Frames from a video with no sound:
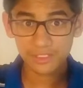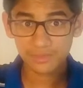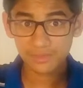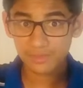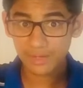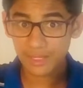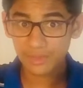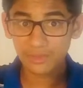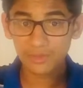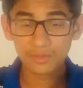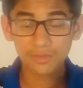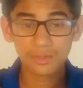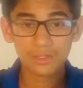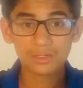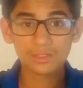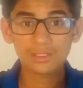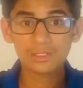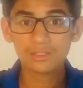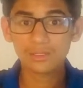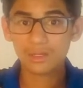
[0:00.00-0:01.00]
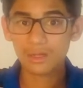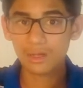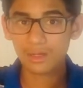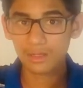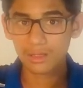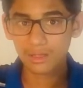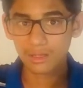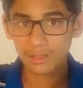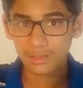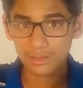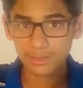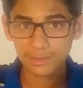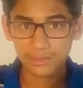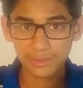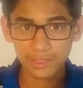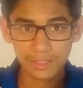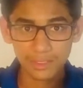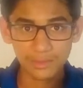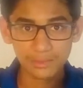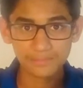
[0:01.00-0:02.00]
around the world all the
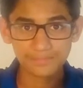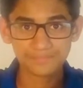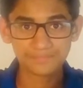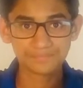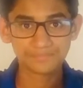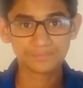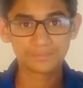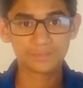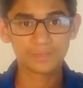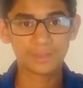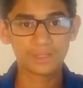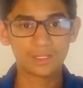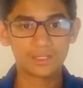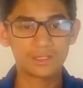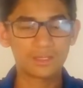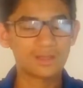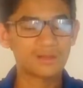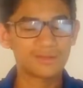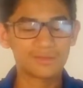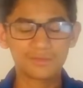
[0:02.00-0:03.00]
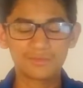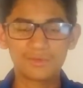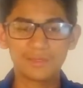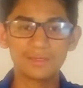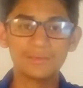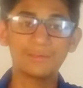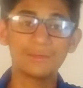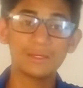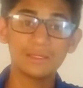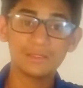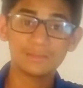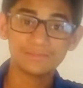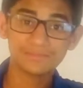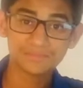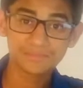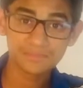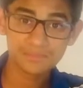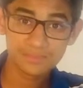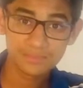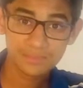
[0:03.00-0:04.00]
way. Not all the way, but
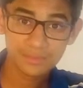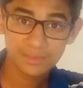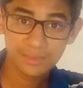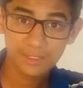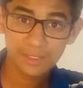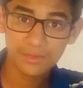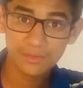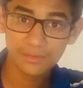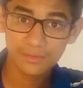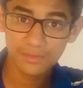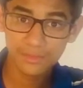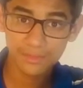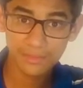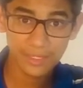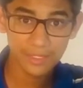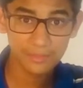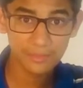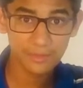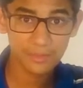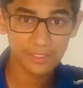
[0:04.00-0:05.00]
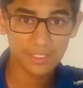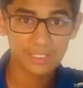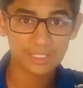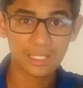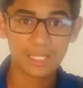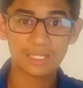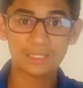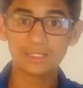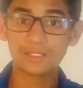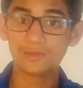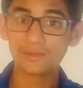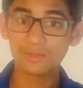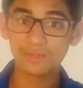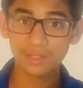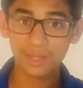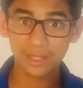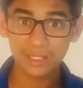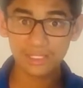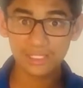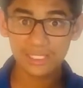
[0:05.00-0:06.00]
the main point is that there are
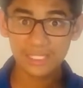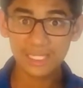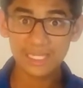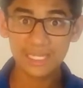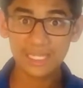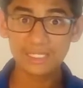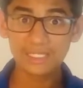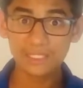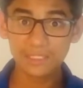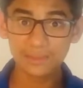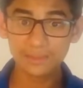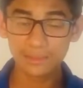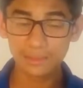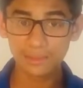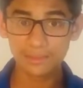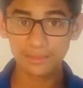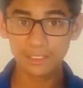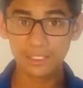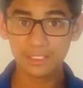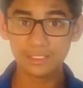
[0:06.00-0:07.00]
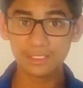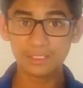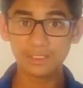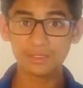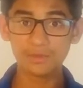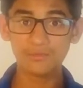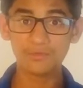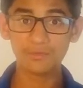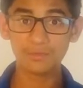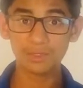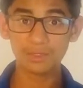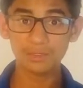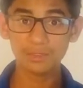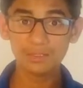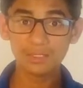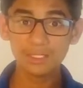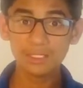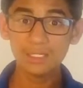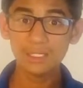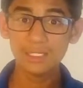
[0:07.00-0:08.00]
lots of connecting pieces of the
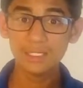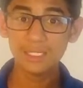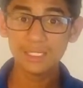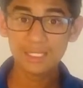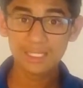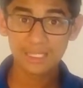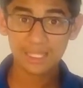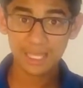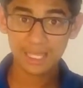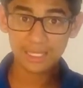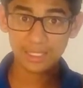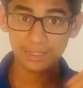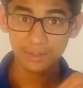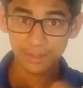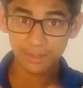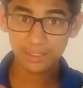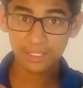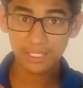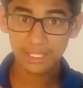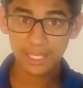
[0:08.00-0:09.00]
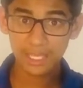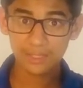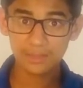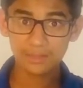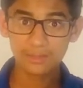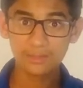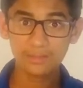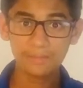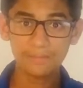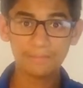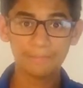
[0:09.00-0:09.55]
world that go together,